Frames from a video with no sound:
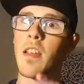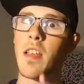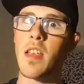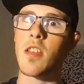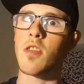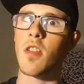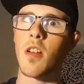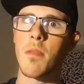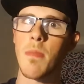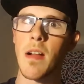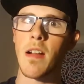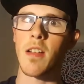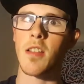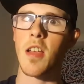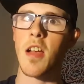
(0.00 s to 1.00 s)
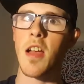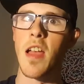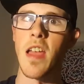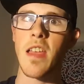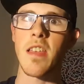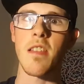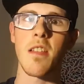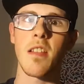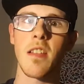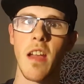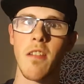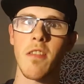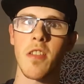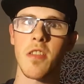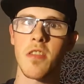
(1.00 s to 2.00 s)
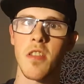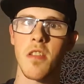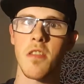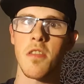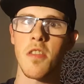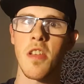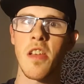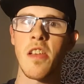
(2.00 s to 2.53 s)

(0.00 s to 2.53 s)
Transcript: Now he's not a Mario Kart 8 character,